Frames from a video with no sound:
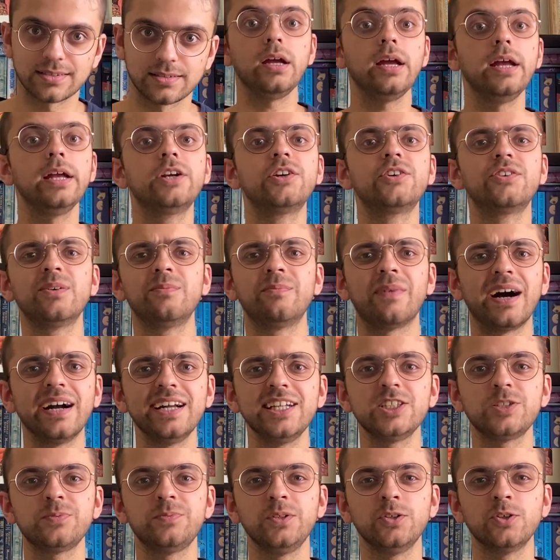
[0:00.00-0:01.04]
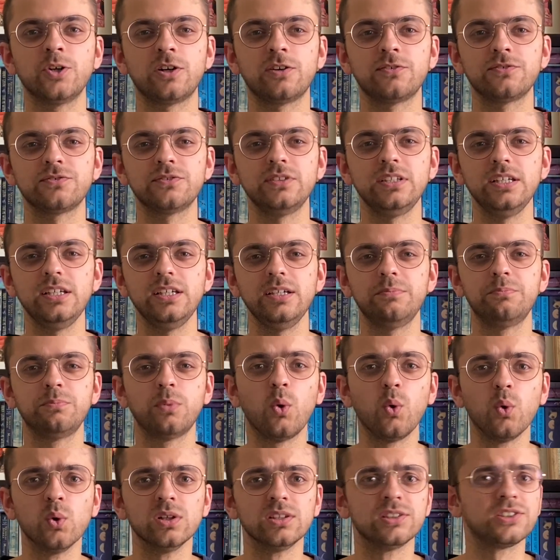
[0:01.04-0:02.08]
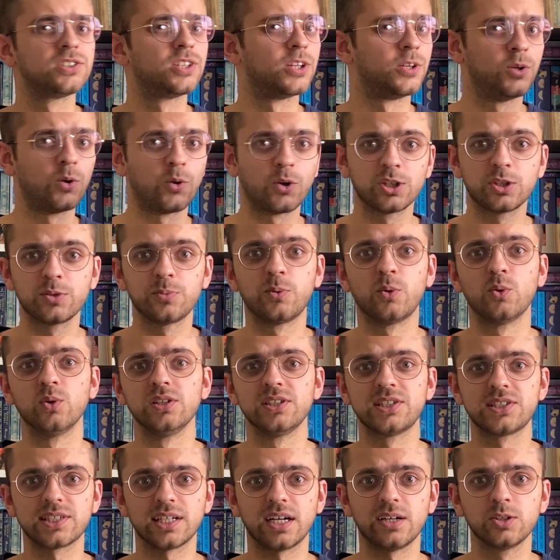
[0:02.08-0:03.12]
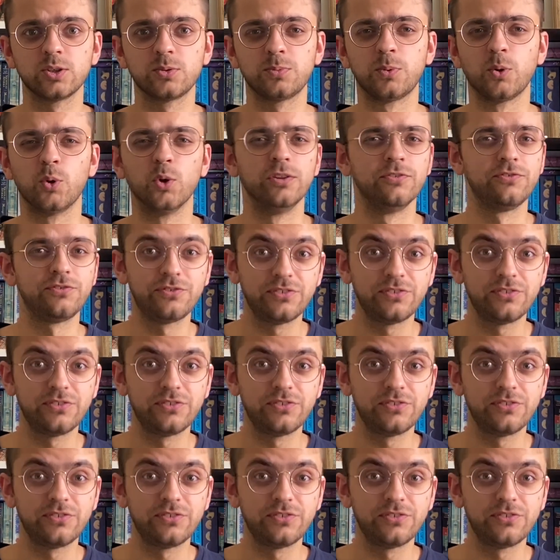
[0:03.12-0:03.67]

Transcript: It reminds me of the poles, the North Pole, South Pole,